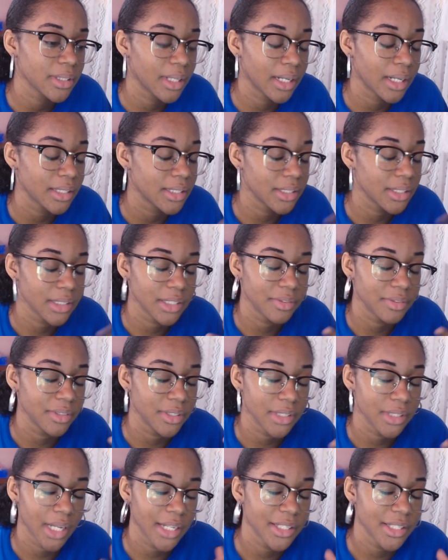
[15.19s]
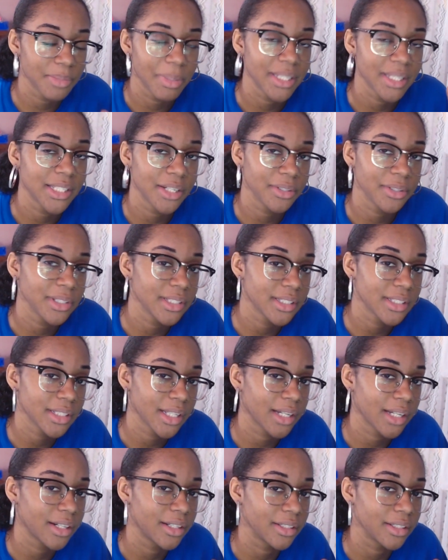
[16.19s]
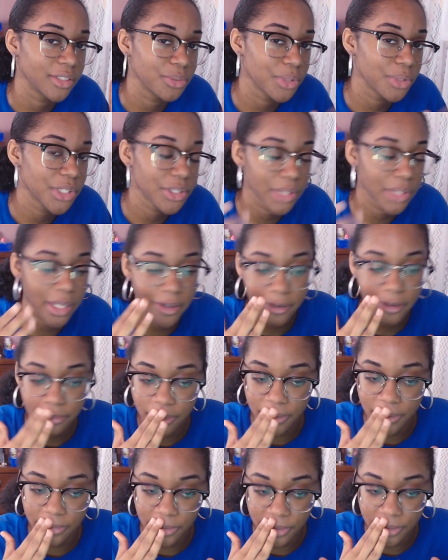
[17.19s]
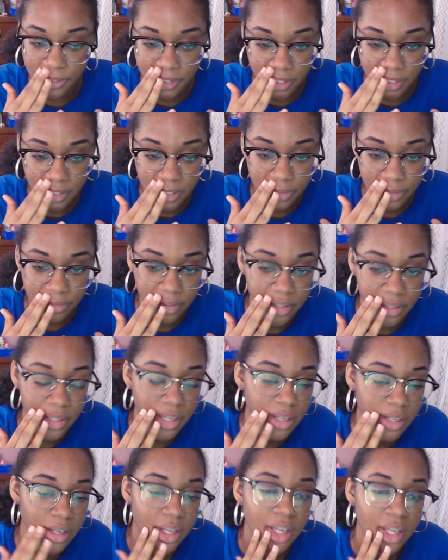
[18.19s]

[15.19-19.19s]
Not tier list videos. I used to make tier lists like on Twitch live with viewers and stuff like that.